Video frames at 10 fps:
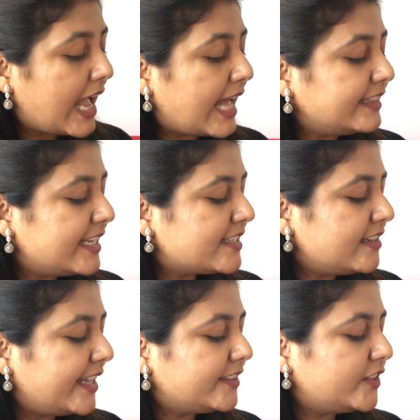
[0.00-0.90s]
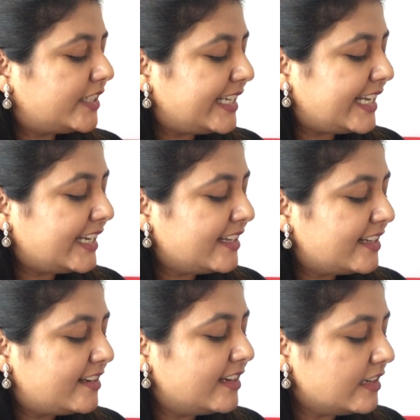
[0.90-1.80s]
And these are like three
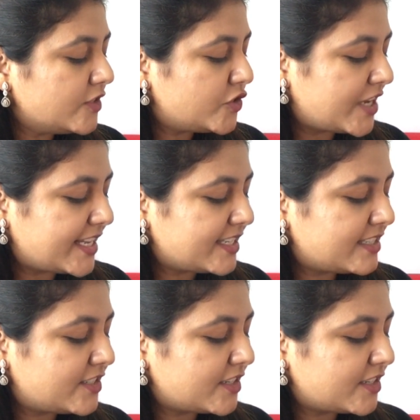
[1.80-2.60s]
little chest